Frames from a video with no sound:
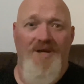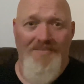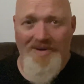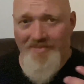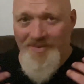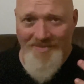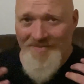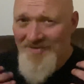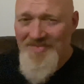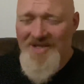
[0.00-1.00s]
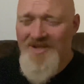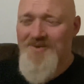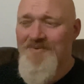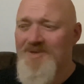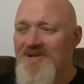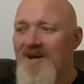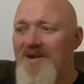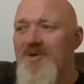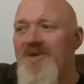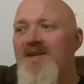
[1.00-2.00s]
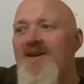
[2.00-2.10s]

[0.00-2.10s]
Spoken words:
come up and give me cuddles all the time. And